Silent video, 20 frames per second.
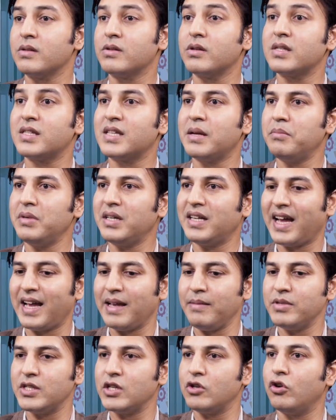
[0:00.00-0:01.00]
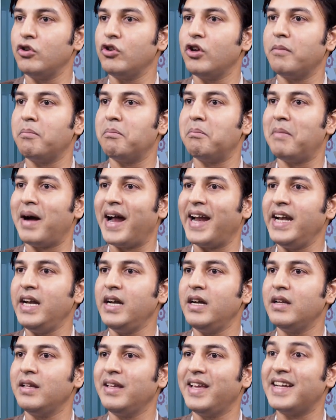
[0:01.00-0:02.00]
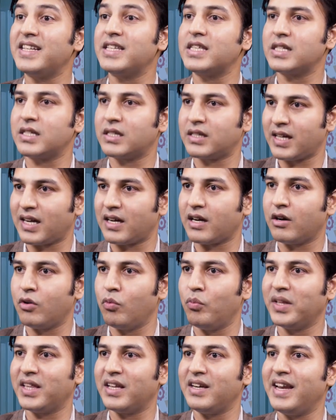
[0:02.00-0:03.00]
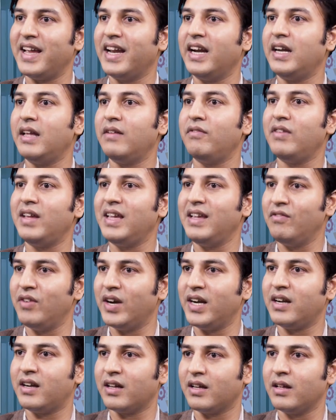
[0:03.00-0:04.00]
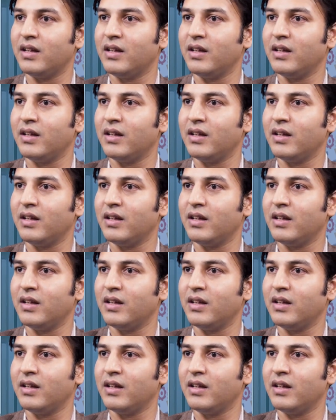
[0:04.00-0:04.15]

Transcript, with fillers: so sometimes you know your mind gets stuck with a negative event